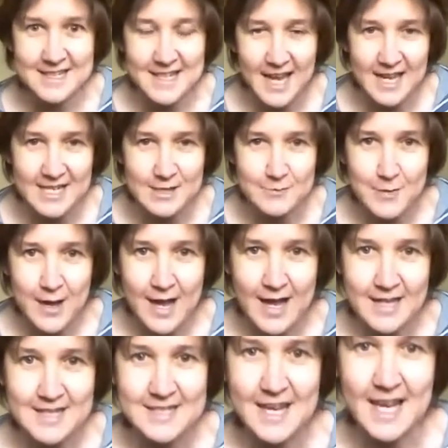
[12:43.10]
Teddy
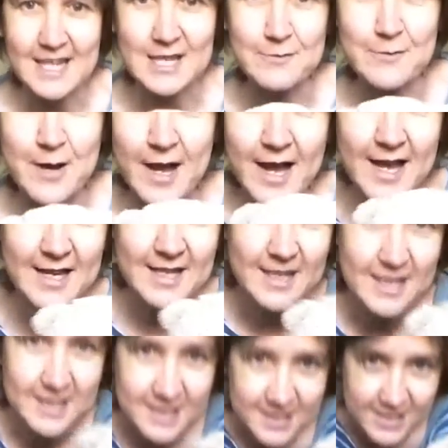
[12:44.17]
bear, teddy bear,
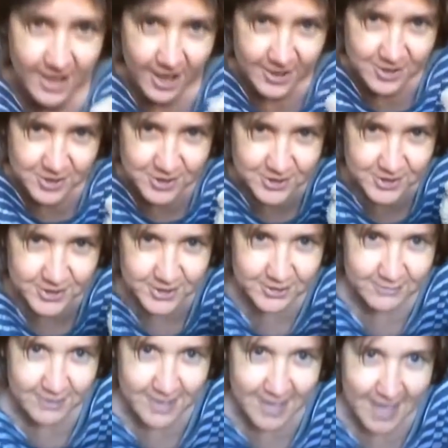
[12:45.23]
touch the
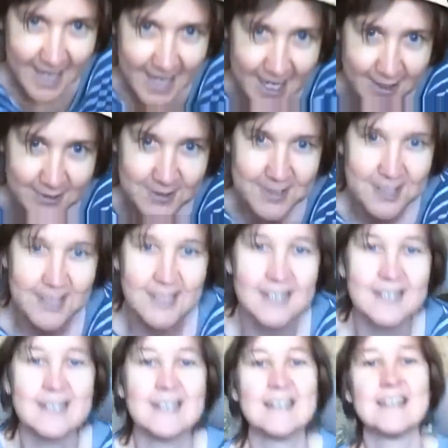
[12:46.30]
ground.
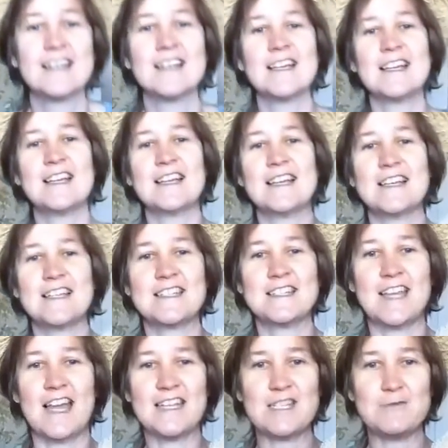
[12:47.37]

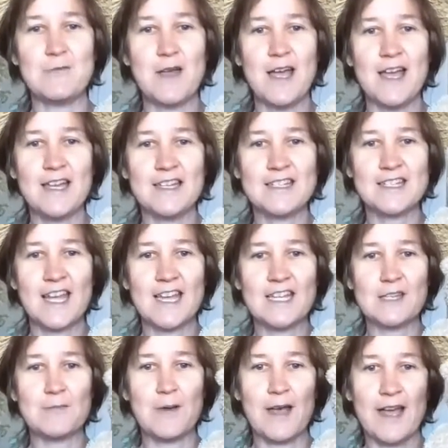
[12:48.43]
Teddy bear,
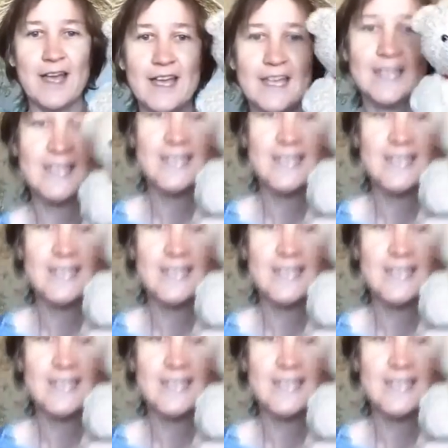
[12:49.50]
teddy bear,